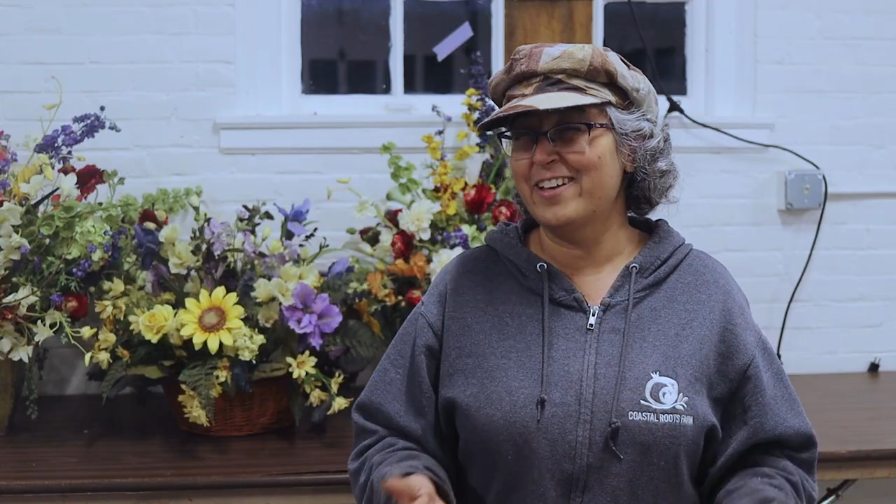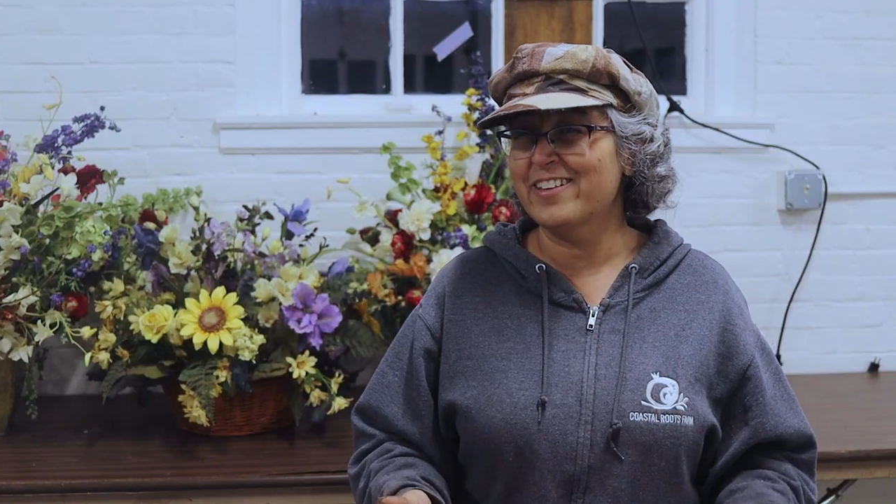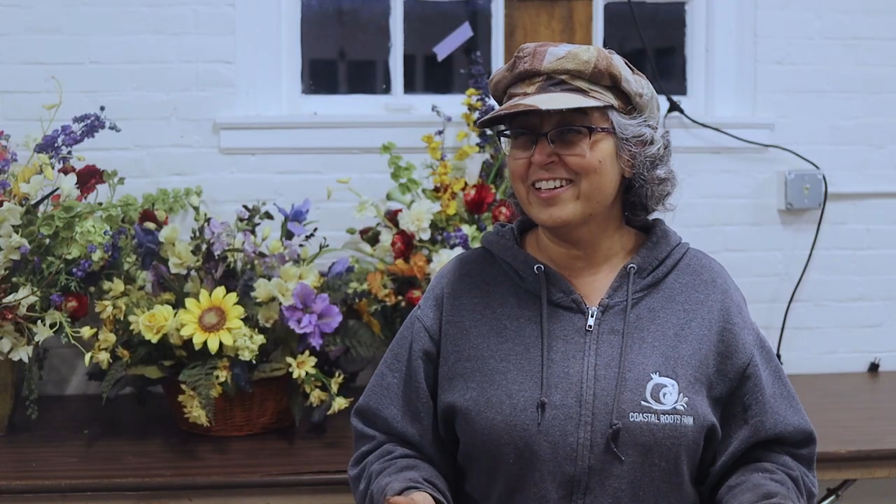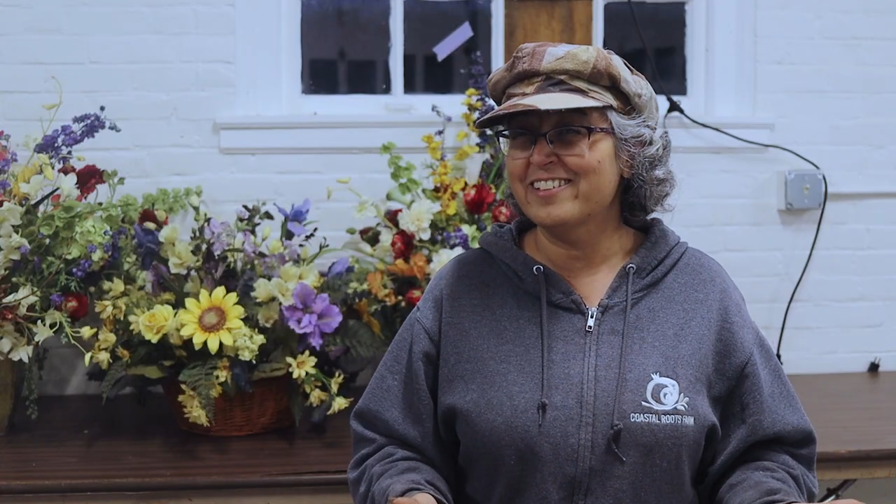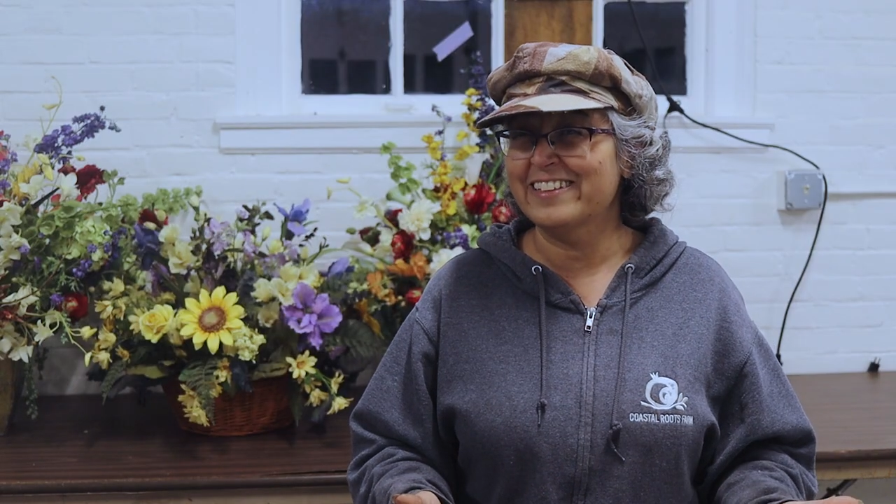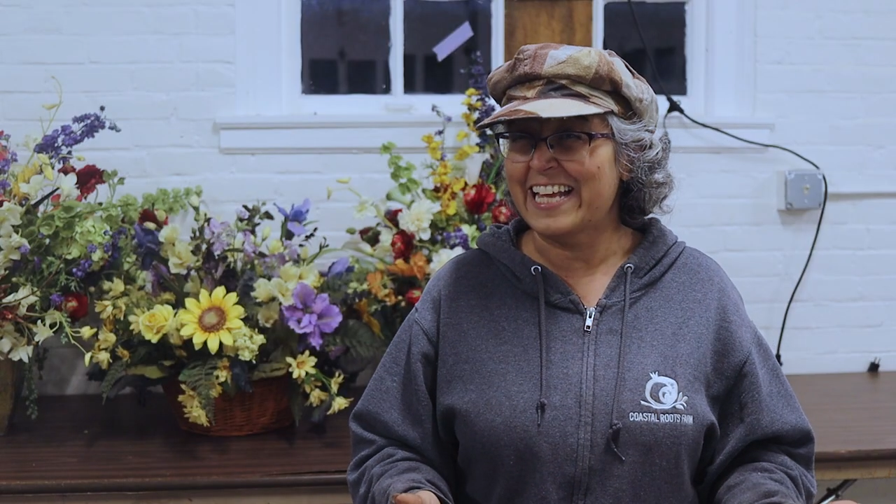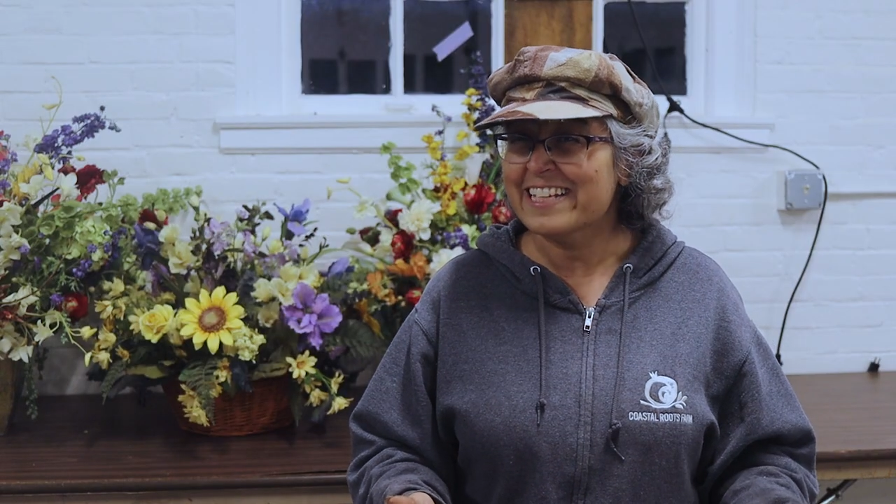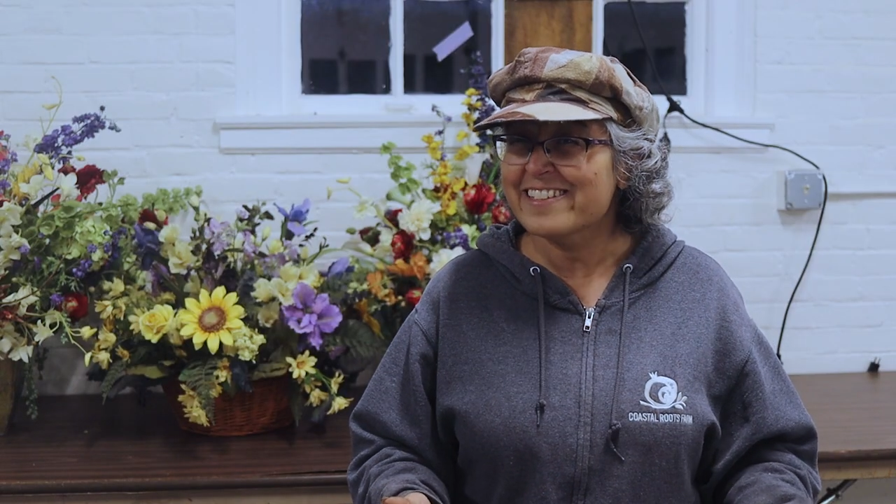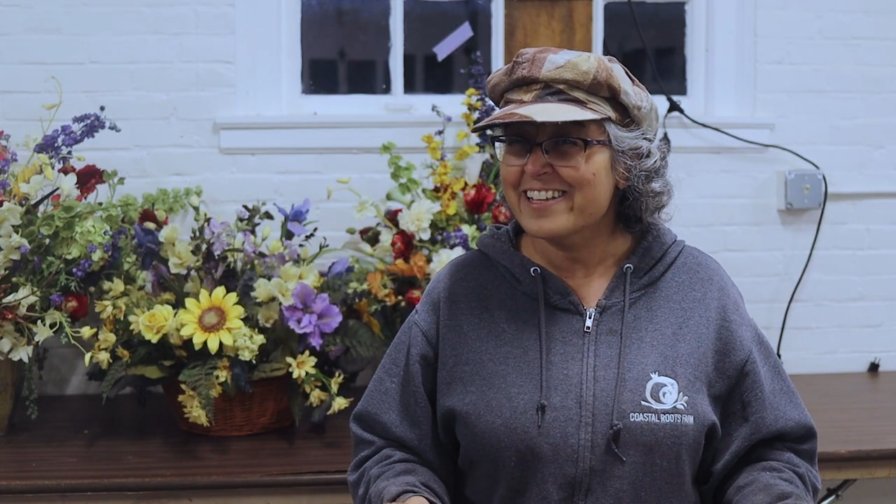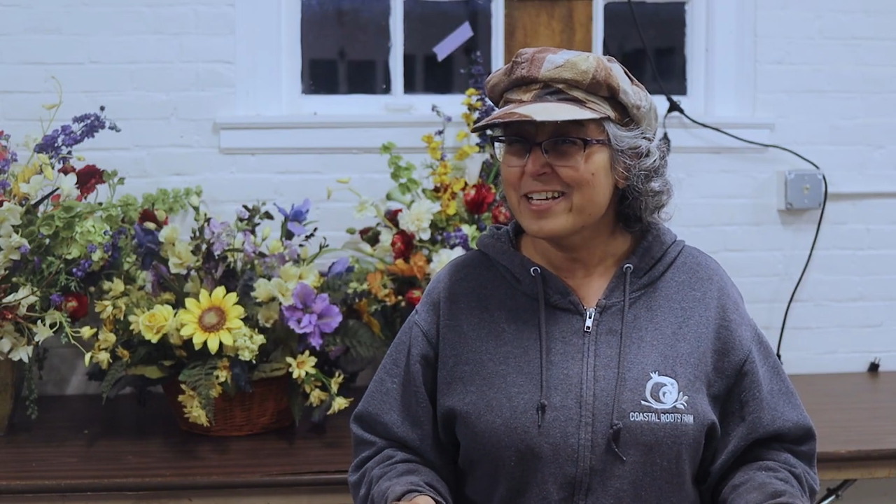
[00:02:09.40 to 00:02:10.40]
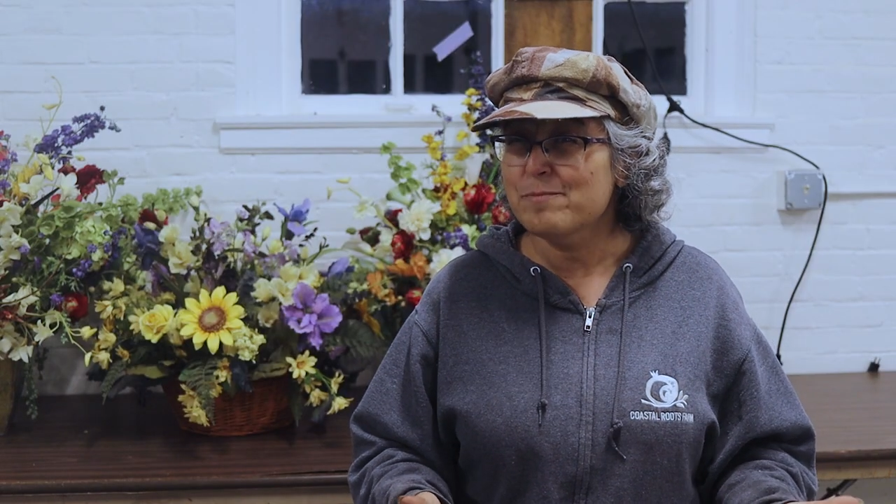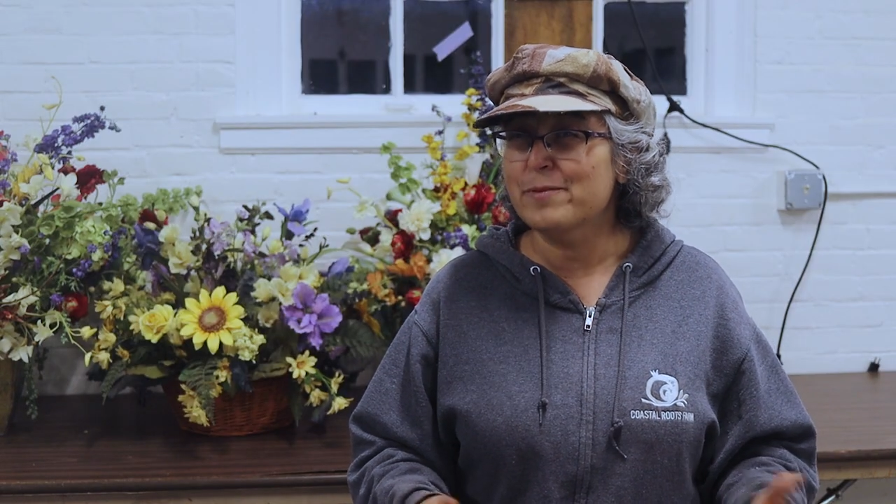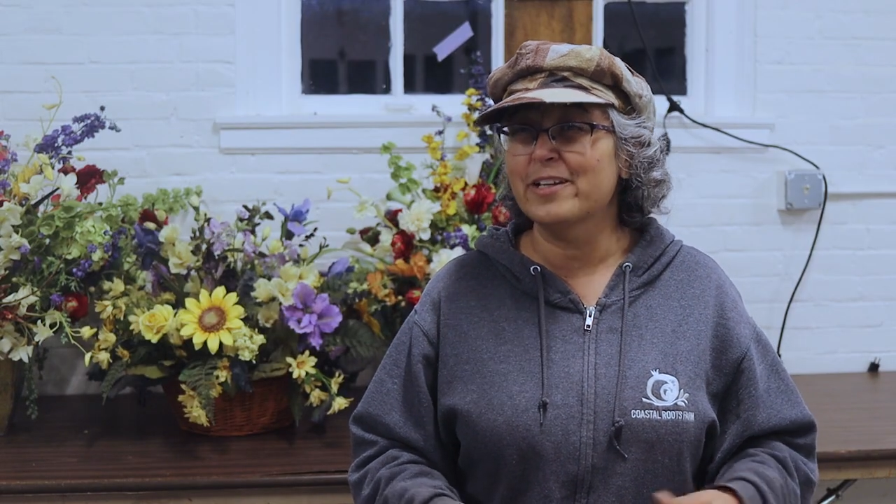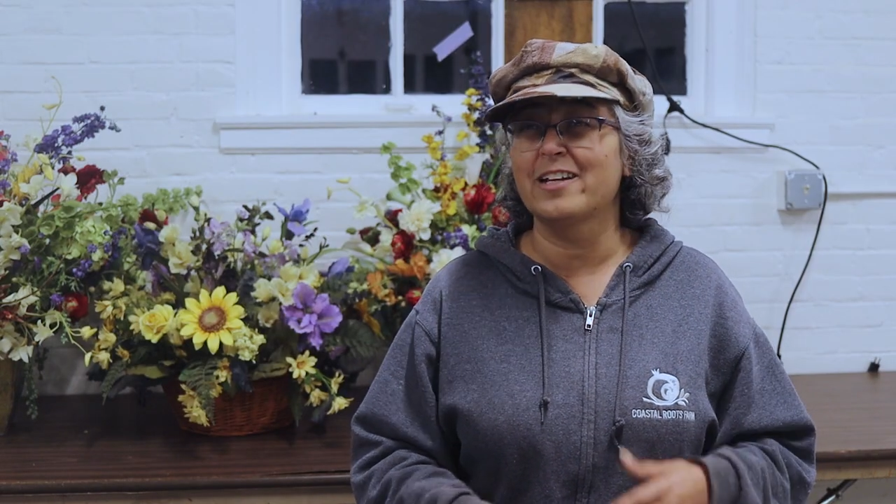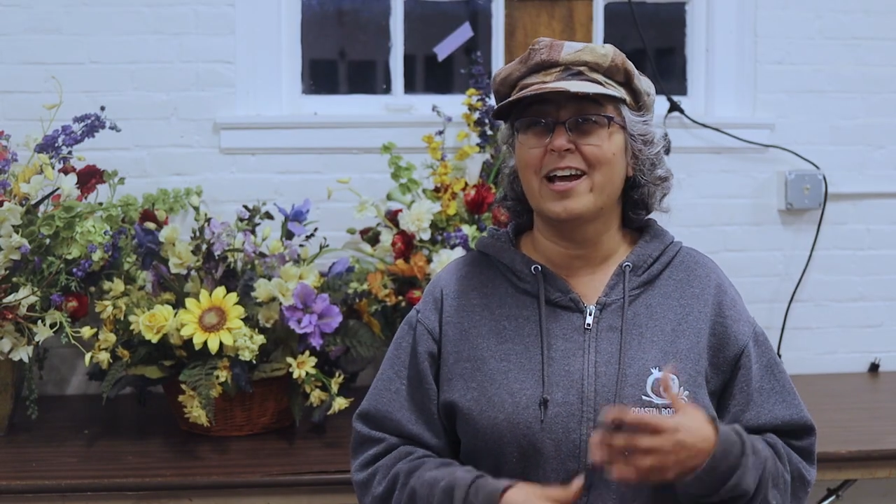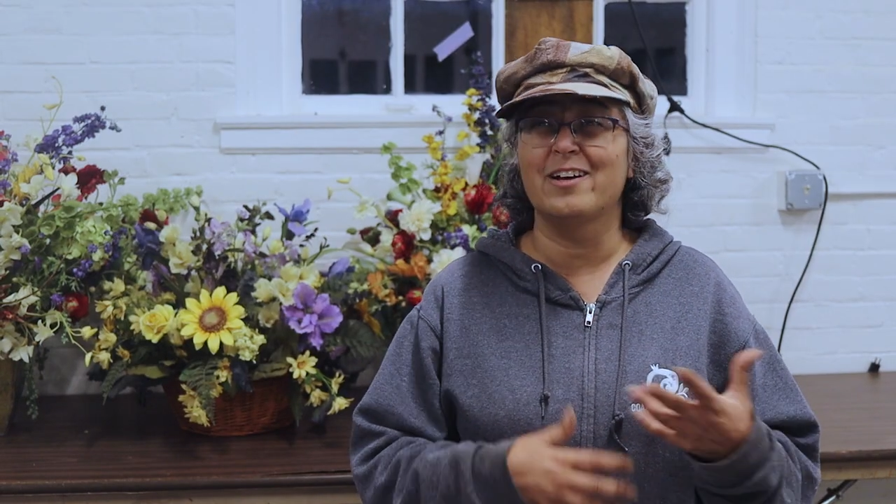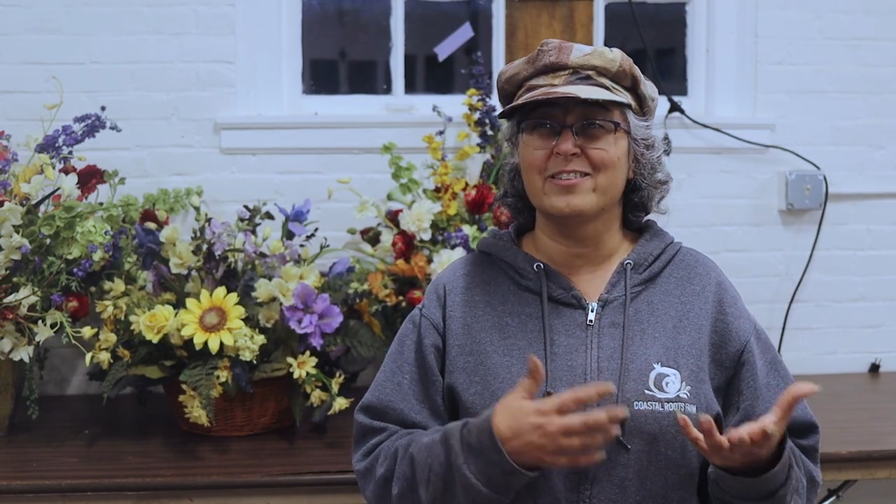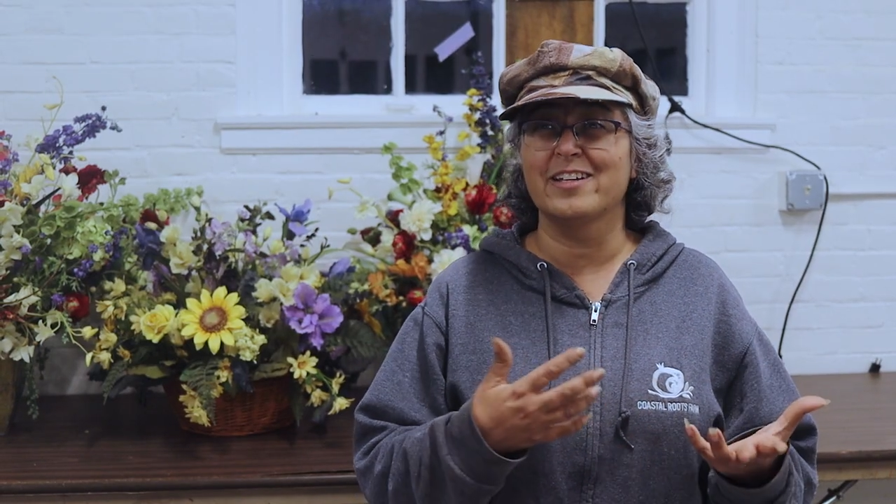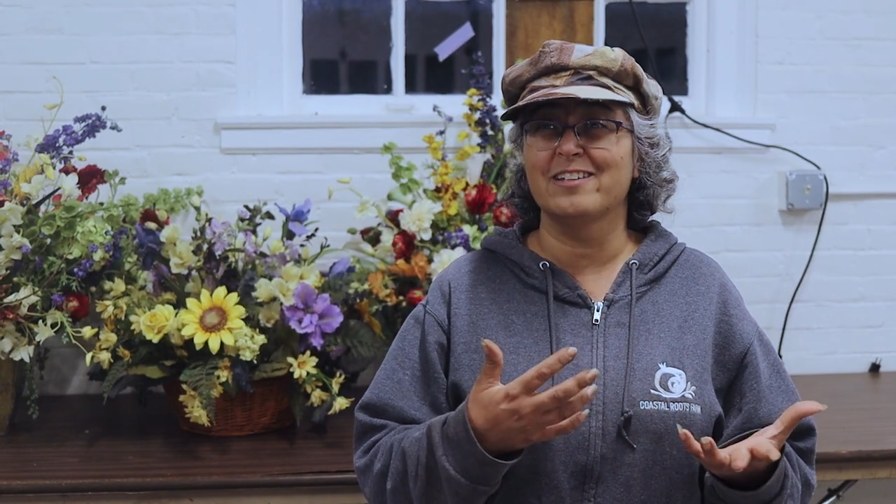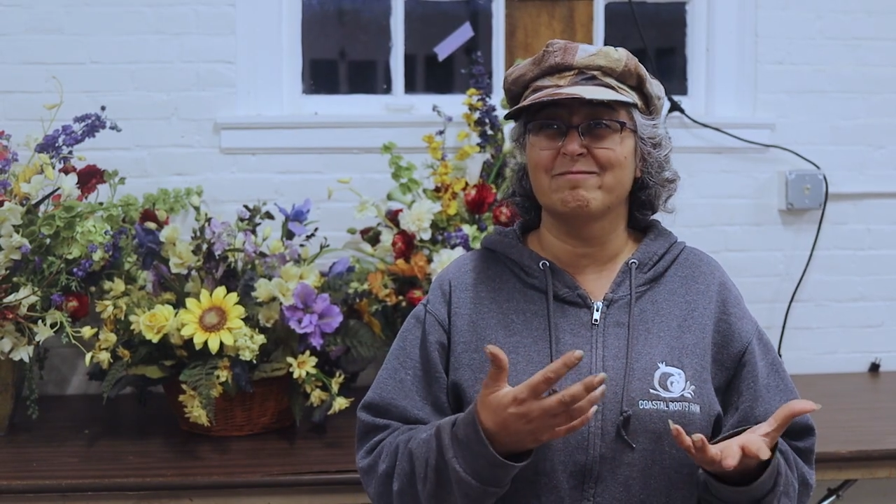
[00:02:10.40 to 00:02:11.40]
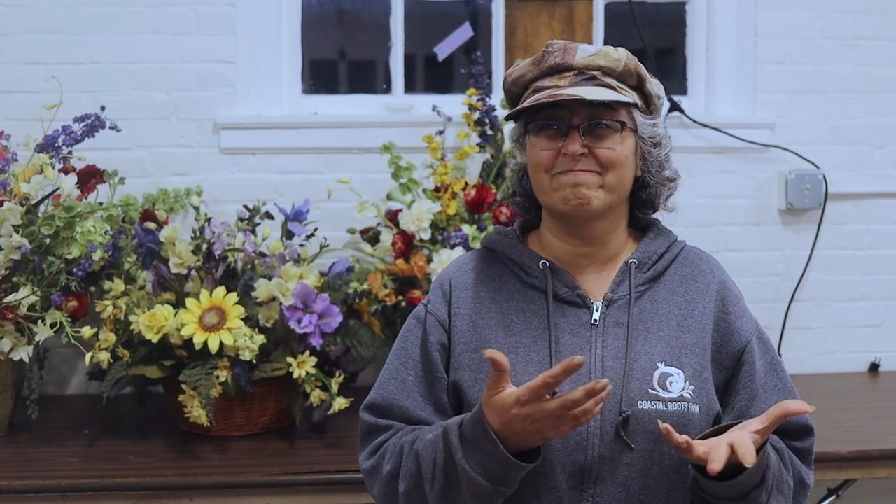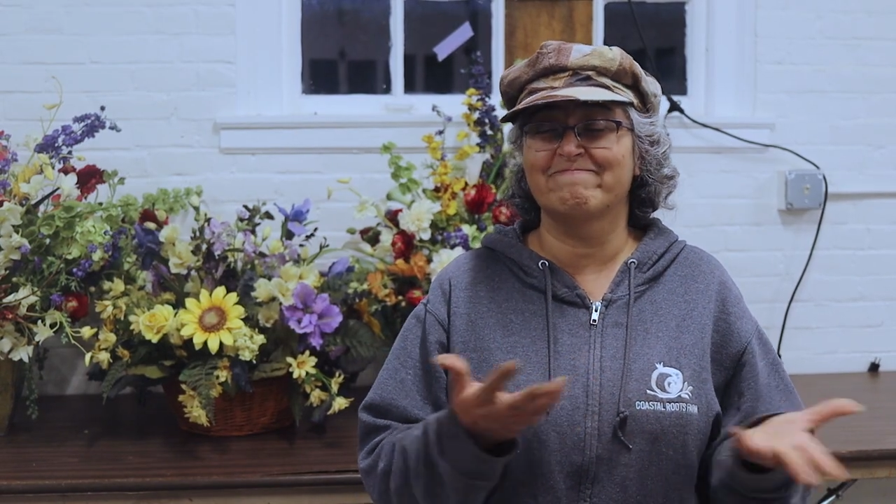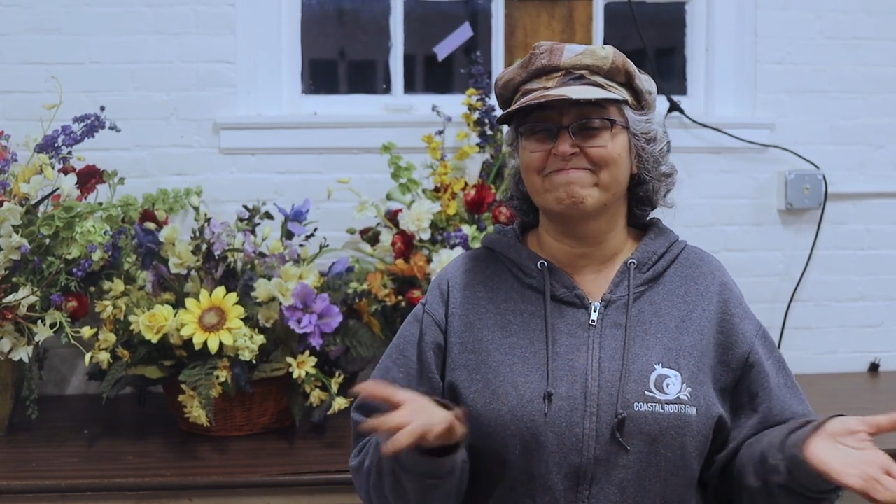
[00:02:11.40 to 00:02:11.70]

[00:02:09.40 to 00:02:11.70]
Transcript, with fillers: how they landscape and how they